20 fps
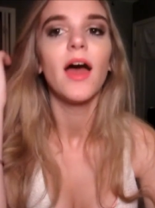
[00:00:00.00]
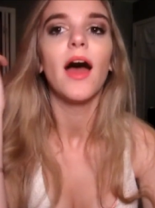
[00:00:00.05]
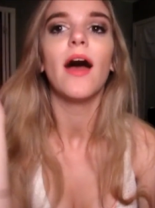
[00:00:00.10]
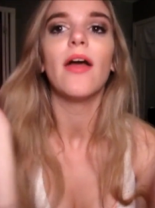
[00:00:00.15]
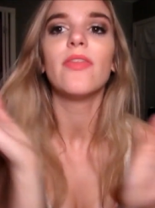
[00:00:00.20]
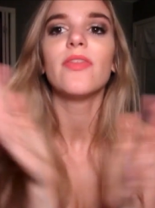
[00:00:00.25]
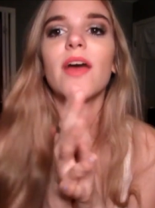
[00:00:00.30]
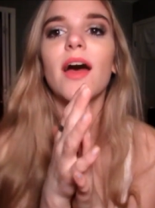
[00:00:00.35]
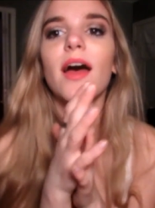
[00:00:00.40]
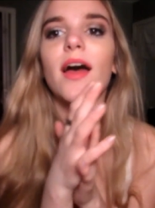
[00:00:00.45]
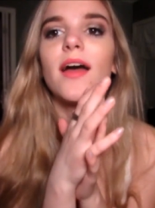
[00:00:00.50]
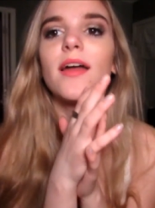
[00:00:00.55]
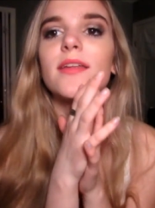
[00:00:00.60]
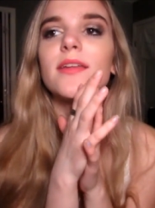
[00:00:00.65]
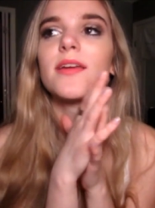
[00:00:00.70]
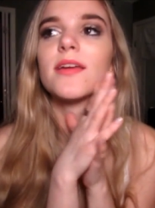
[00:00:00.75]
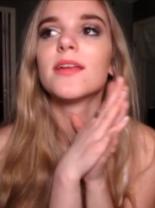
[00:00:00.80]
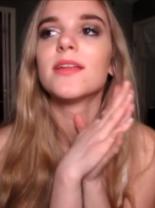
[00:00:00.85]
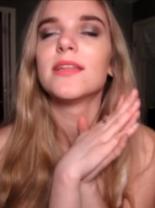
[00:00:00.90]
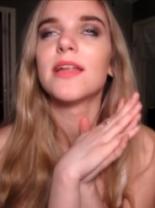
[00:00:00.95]
And
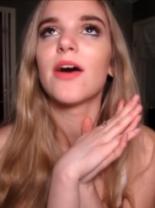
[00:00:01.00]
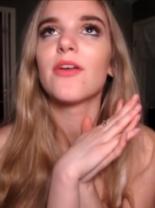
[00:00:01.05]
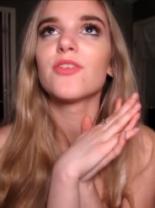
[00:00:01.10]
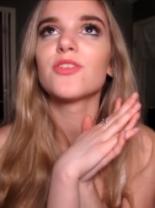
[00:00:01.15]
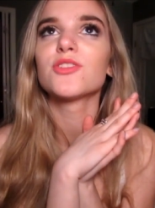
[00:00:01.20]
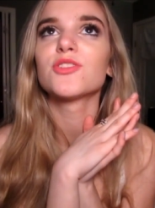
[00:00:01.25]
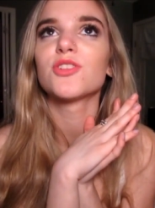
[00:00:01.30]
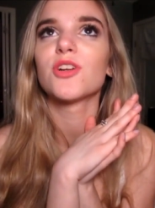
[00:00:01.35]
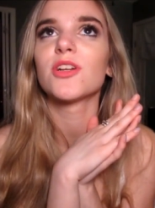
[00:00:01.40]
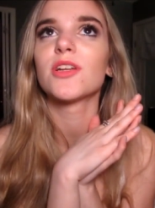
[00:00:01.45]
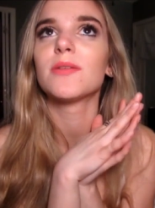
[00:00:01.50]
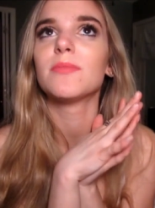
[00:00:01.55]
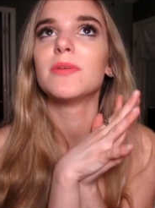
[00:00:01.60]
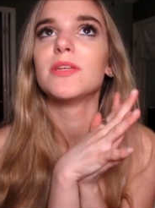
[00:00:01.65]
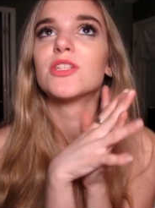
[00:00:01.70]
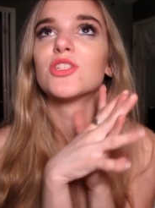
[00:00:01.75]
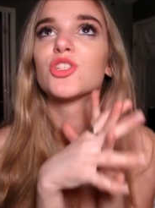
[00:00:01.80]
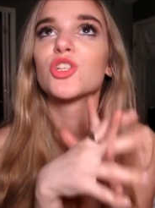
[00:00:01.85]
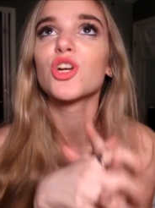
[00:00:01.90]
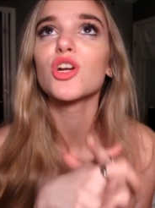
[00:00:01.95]
then, now they're starting
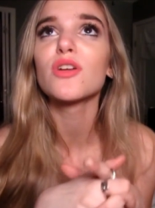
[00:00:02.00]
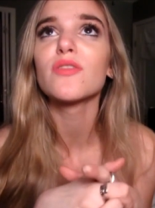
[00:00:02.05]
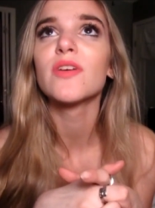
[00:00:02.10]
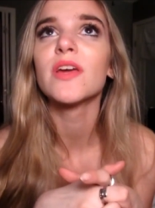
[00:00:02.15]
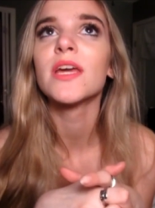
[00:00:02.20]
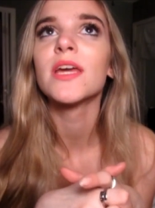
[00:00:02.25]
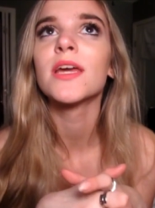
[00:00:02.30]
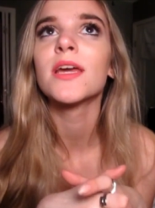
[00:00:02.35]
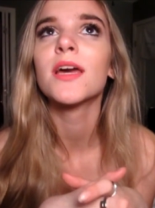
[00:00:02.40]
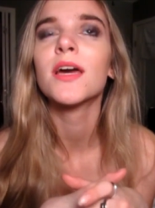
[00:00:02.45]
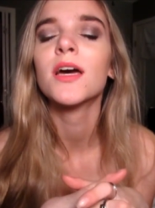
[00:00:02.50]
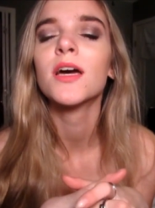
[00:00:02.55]
me serving.